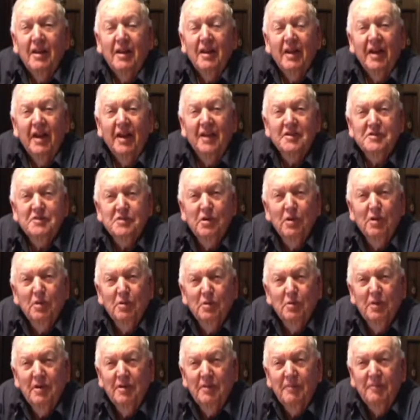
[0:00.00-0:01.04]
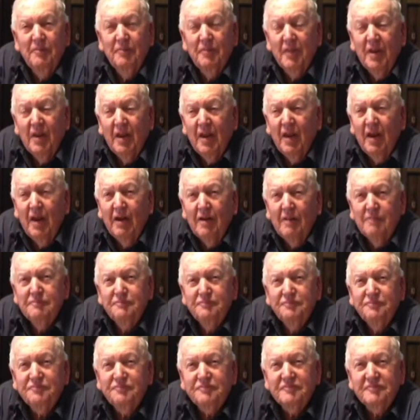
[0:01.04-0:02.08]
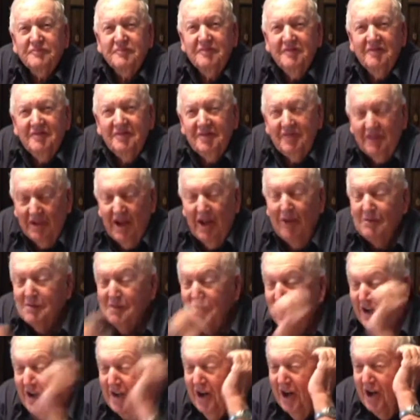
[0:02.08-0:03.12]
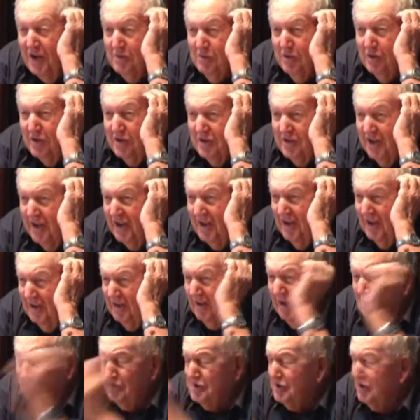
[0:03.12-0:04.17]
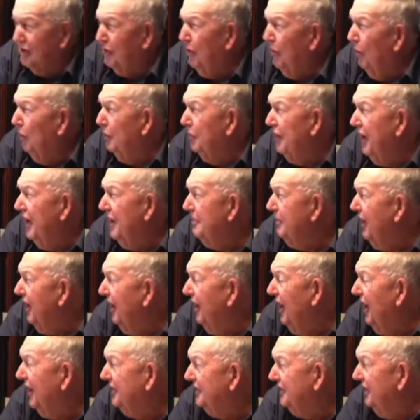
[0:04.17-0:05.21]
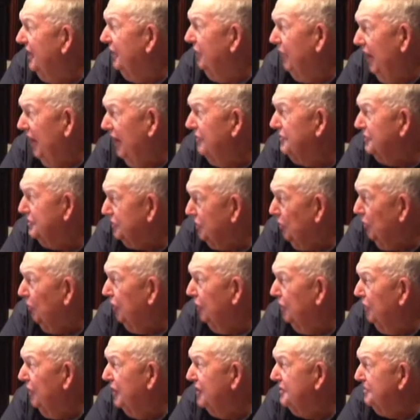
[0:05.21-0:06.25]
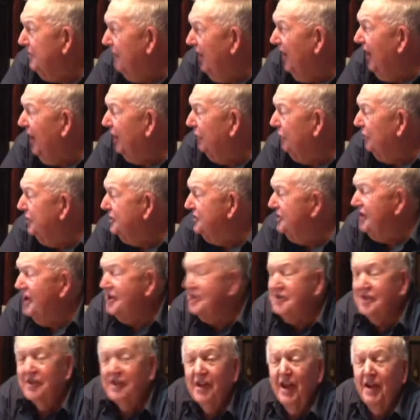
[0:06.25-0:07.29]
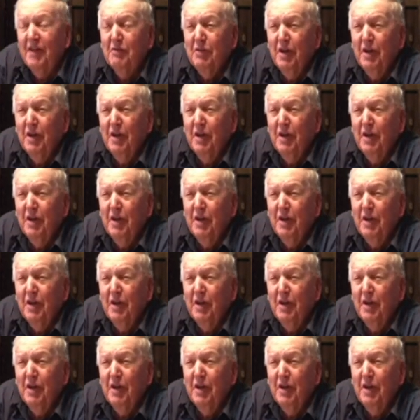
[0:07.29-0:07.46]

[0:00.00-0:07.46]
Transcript: And so. Uh, it's not like a lot of hard work. that was a lot of hard work, and yeah. it was a cold day, about like the well, it was colder than was about like it was yesterday.